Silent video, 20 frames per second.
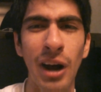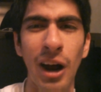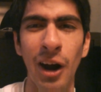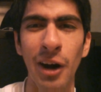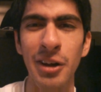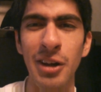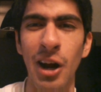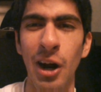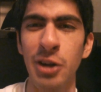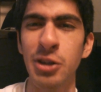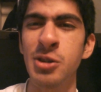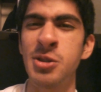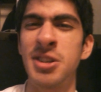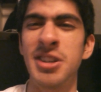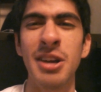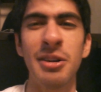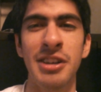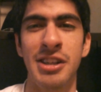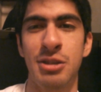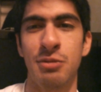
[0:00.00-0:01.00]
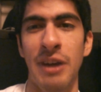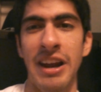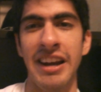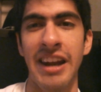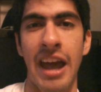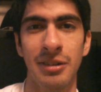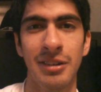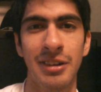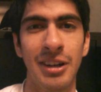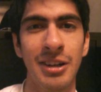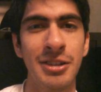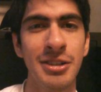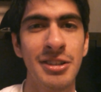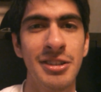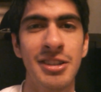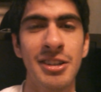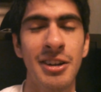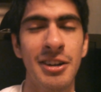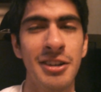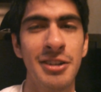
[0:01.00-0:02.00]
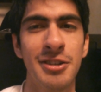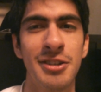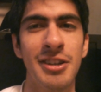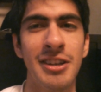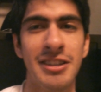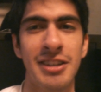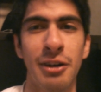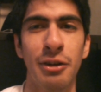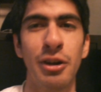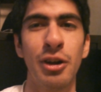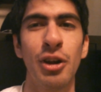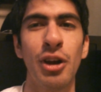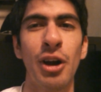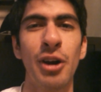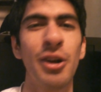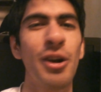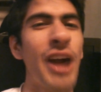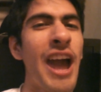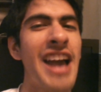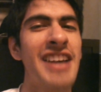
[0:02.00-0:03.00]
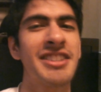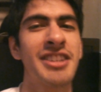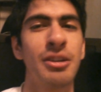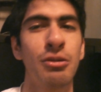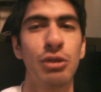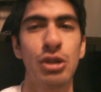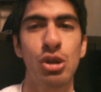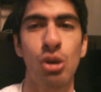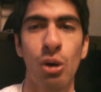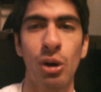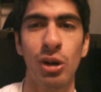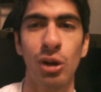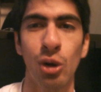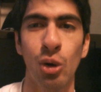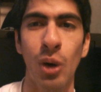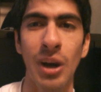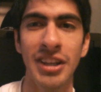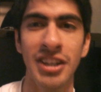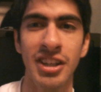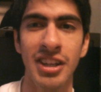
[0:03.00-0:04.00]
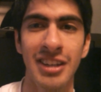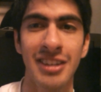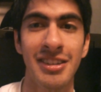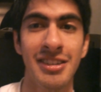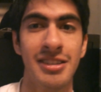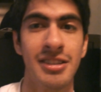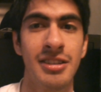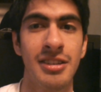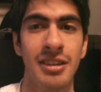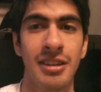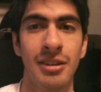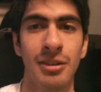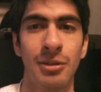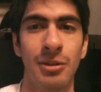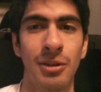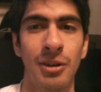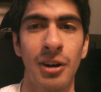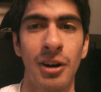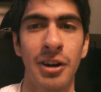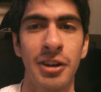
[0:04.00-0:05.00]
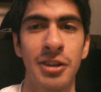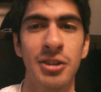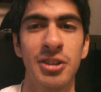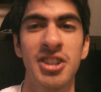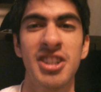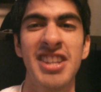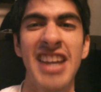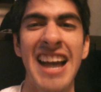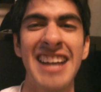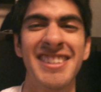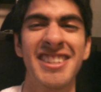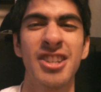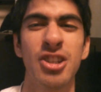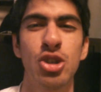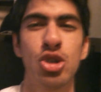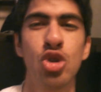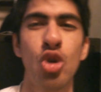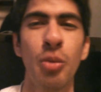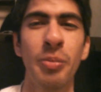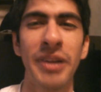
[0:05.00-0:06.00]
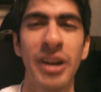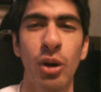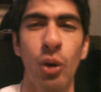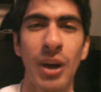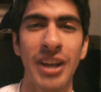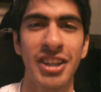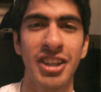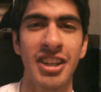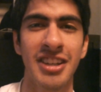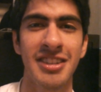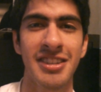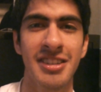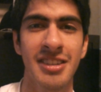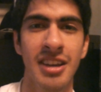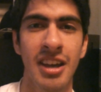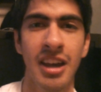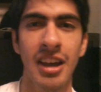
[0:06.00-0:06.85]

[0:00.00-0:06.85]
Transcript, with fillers: Are, are you serious right now? Are you are you serious? Are you are you asking rhetorical questions or are you just asking stupid questions?